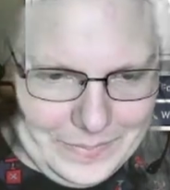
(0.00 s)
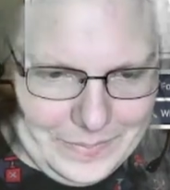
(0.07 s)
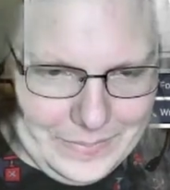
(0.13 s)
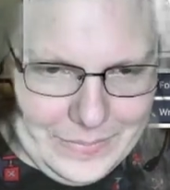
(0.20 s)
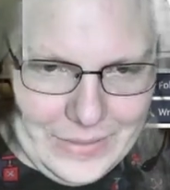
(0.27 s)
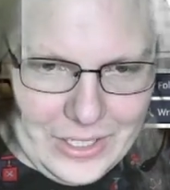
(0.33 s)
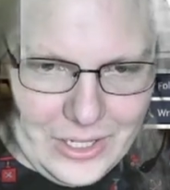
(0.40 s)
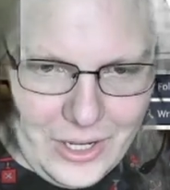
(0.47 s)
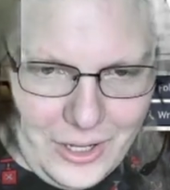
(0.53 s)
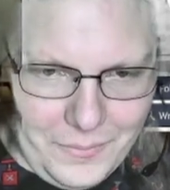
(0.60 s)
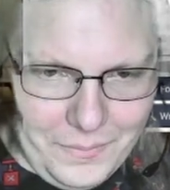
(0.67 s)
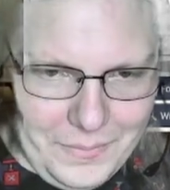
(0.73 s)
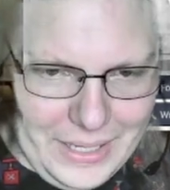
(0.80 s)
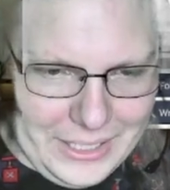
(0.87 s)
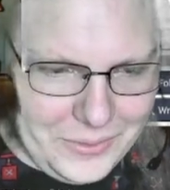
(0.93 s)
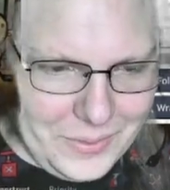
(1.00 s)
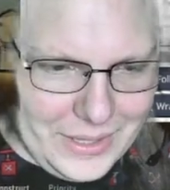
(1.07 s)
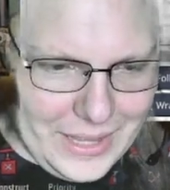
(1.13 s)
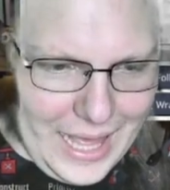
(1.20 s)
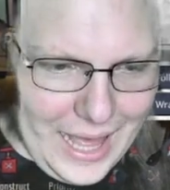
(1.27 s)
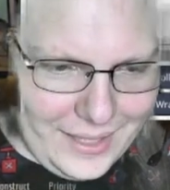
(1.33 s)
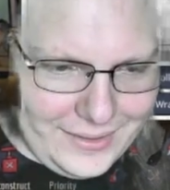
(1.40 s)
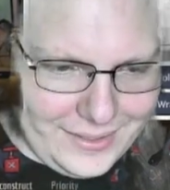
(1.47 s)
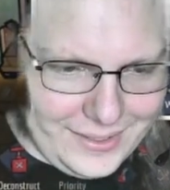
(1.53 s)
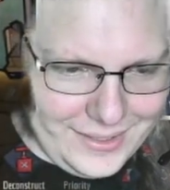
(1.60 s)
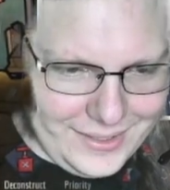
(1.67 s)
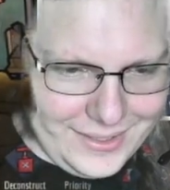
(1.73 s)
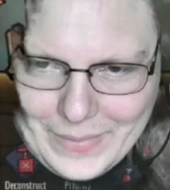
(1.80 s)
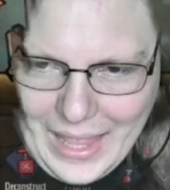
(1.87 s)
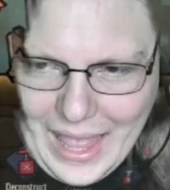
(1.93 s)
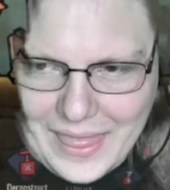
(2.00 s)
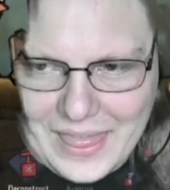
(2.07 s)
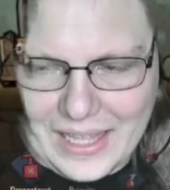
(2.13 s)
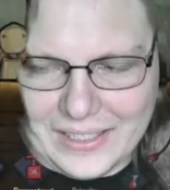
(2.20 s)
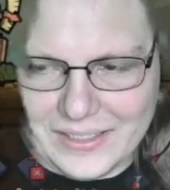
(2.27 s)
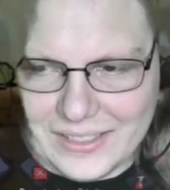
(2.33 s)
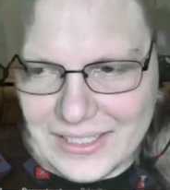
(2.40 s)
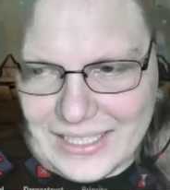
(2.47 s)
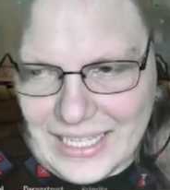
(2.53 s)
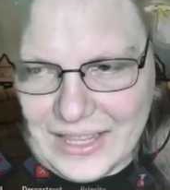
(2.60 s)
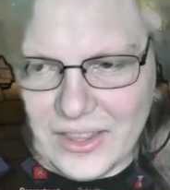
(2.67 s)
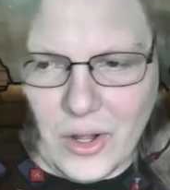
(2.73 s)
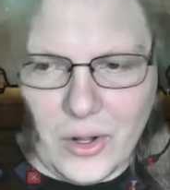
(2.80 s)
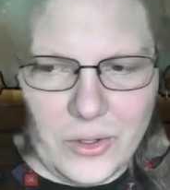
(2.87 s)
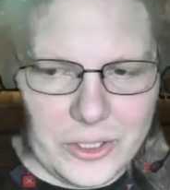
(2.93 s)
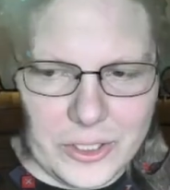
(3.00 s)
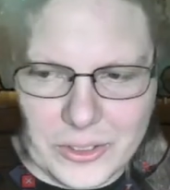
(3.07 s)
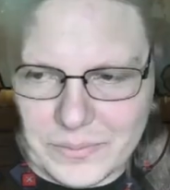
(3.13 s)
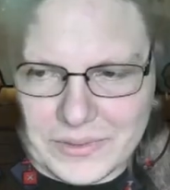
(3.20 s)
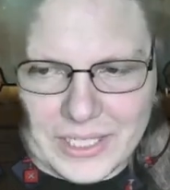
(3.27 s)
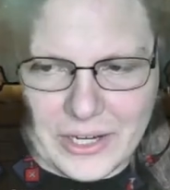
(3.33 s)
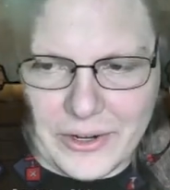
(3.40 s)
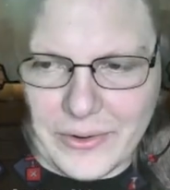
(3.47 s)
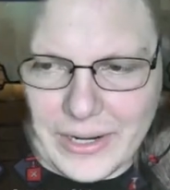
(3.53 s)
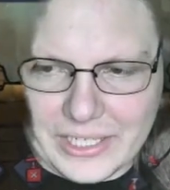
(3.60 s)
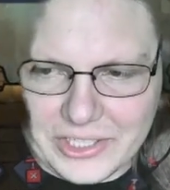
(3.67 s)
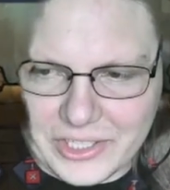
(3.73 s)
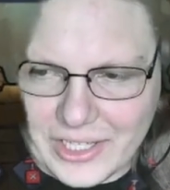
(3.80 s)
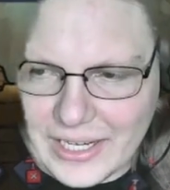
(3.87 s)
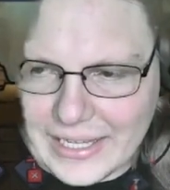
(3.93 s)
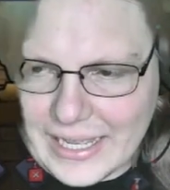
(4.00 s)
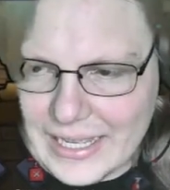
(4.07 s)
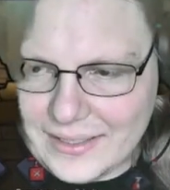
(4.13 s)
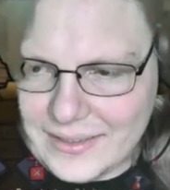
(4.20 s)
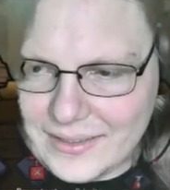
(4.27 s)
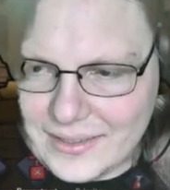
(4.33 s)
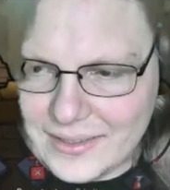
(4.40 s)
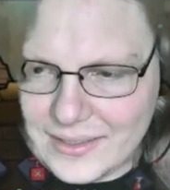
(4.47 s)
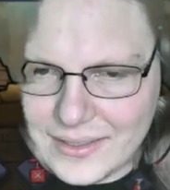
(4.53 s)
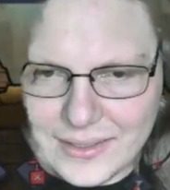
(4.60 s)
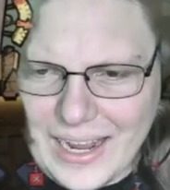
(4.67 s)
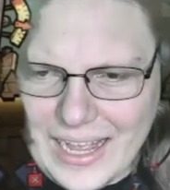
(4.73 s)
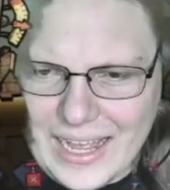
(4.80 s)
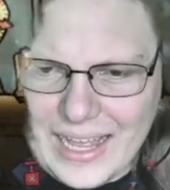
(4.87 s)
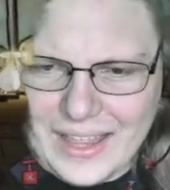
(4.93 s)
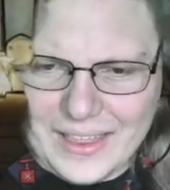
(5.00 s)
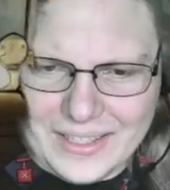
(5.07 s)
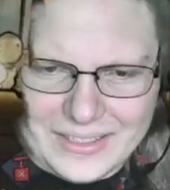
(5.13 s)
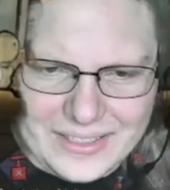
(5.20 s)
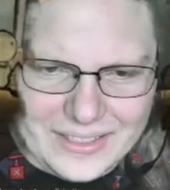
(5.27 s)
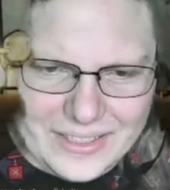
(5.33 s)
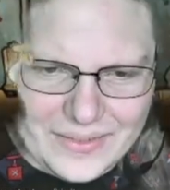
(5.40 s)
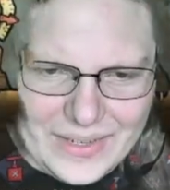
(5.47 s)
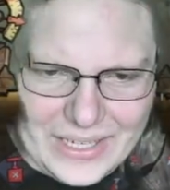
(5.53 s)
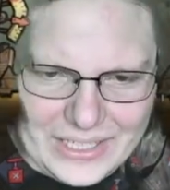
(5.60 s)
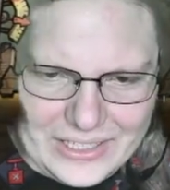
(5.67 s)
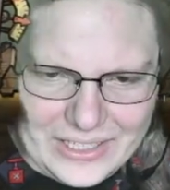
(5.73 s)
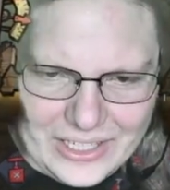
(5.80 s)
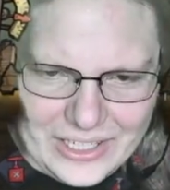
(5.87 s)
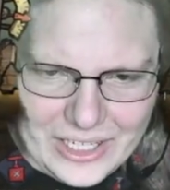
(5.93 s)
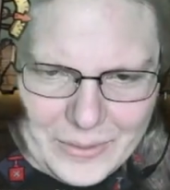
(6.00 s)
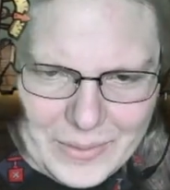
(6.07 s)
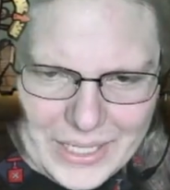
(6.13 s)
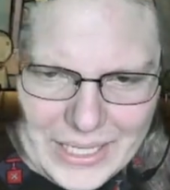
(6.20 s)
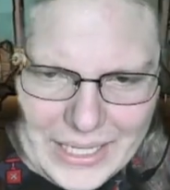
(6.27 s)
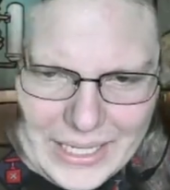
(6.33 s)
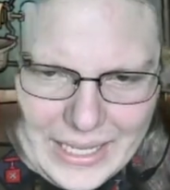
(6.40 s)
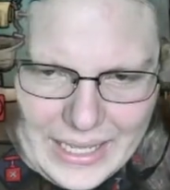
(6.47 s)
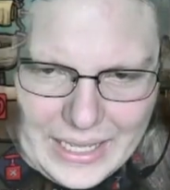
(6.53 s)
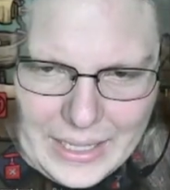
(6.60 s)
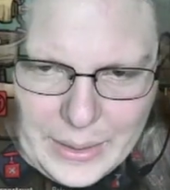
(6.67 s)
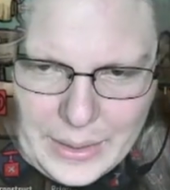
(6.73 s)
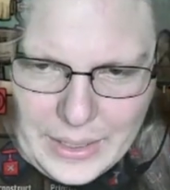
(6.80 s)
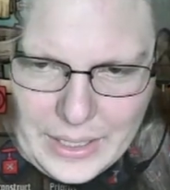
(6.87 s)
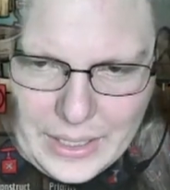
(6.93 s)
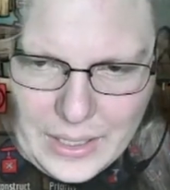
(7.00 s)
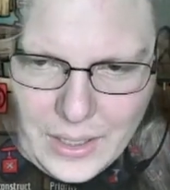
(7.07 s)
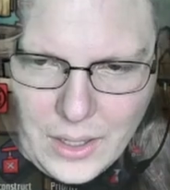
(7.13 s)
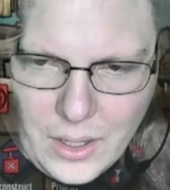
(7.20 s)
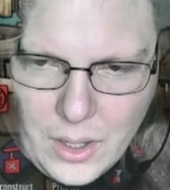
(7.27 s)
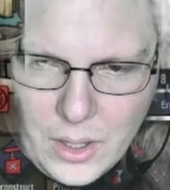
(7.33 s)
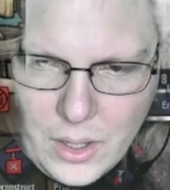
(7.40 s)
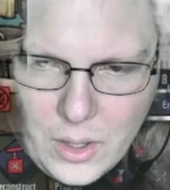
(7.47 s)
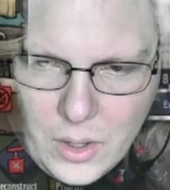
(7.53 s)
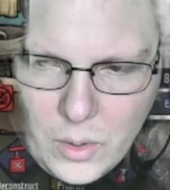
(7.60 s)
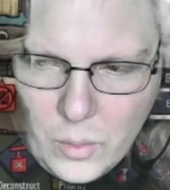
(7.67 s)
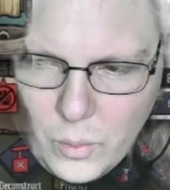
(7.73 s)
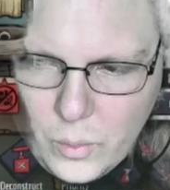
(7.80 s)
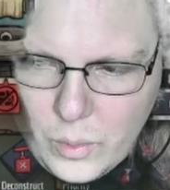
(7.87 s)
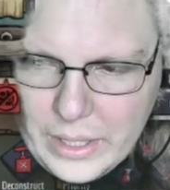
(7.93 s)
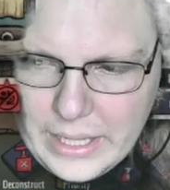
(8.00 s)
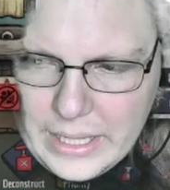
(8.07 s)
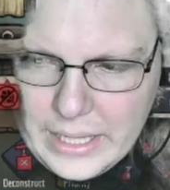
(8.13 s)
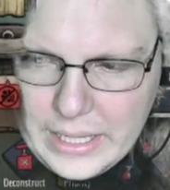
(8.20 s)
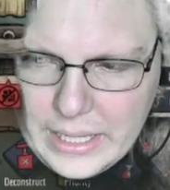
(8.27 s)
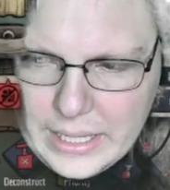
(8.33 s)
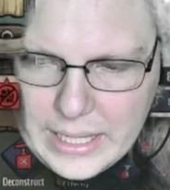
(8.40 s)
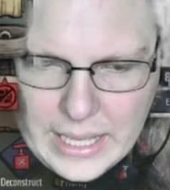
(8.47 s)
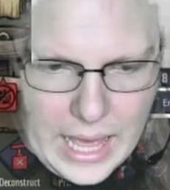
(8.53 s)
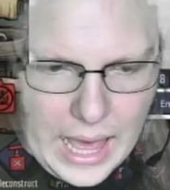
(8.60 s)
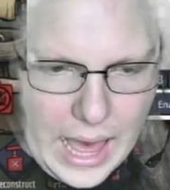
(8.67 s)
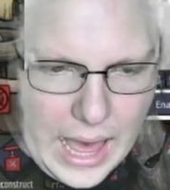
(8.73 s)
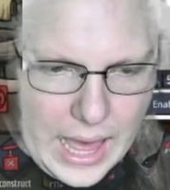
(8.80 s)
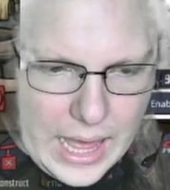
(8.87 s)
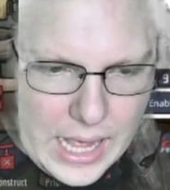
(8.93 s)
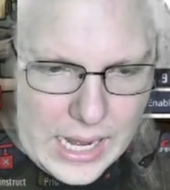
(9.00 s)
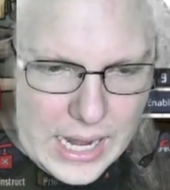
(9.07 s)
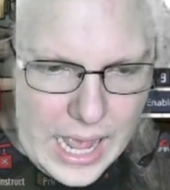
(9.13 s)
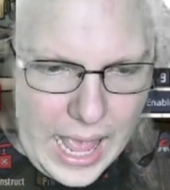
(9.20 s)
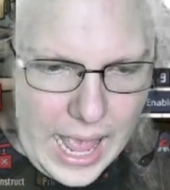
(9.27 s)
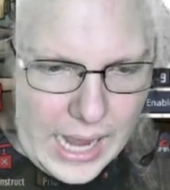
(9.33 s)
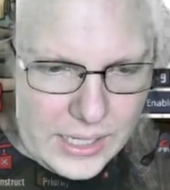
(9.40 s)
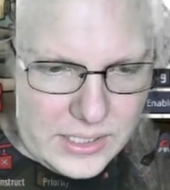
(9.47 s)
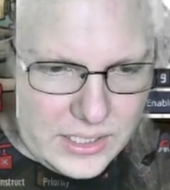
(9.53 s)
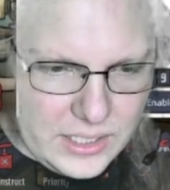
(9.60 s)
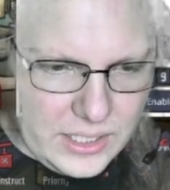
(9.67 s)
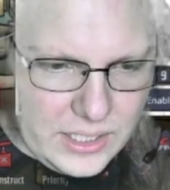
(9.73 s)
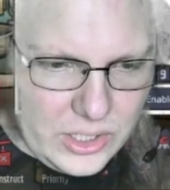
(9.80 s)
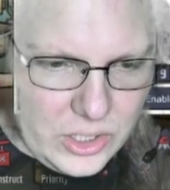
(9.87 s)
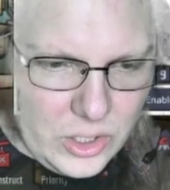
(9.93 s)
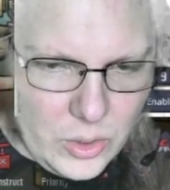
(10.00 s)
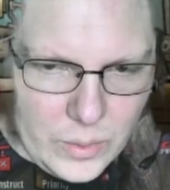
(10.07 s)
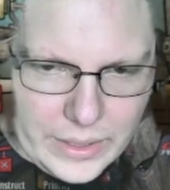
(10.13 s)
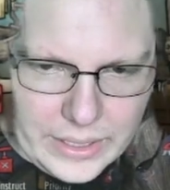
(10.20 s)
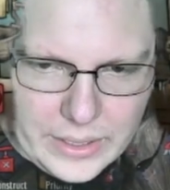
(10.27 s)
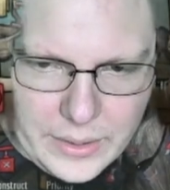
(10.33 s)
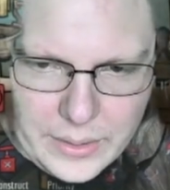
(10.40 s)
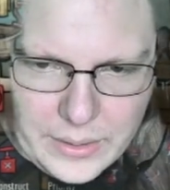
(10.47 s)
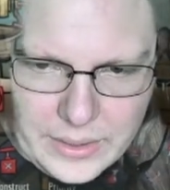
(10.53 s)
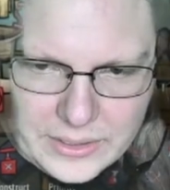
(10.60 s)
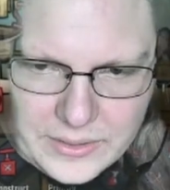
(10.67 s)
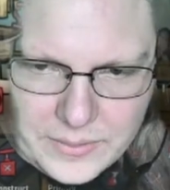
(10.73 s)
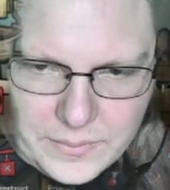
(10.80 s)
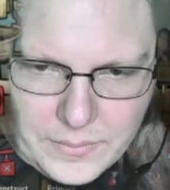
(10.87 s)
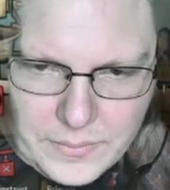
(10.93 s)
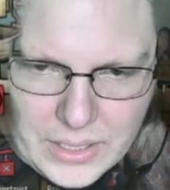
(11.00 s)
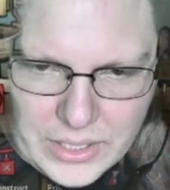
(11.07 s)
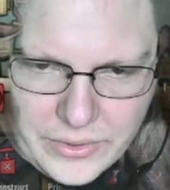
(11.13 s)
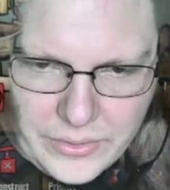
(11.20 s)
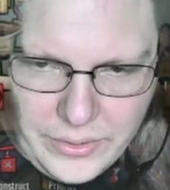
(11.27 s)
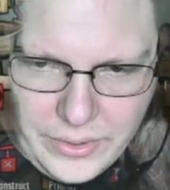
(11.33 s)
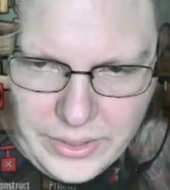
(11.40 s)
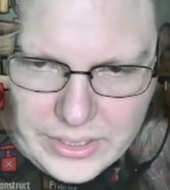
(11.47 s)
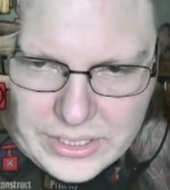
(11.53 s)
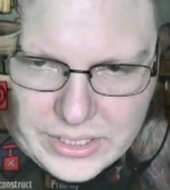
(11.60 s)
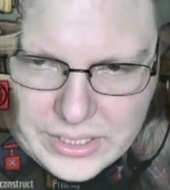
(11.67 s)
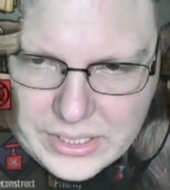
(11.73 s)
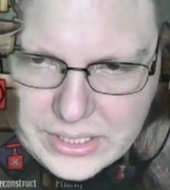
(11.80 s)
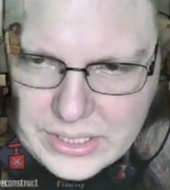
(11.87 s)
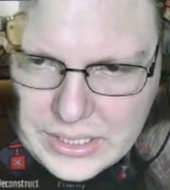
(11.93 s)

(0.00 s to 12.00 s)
not mess with that. And then just eat the older generation, I guess. And this is eventually gonna be a thing. We can actually yoink this muckroot.